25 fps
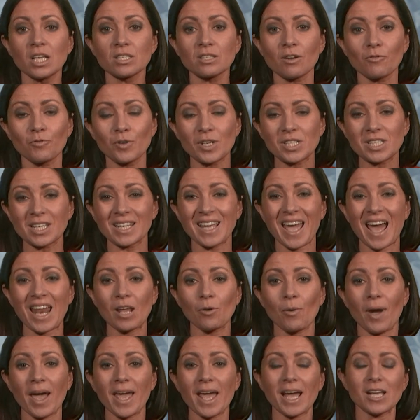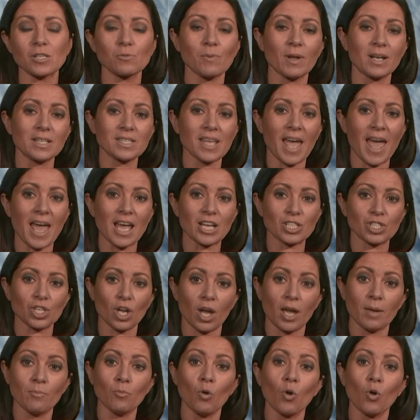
Dumfries and Galloway, as well as Ayrshire.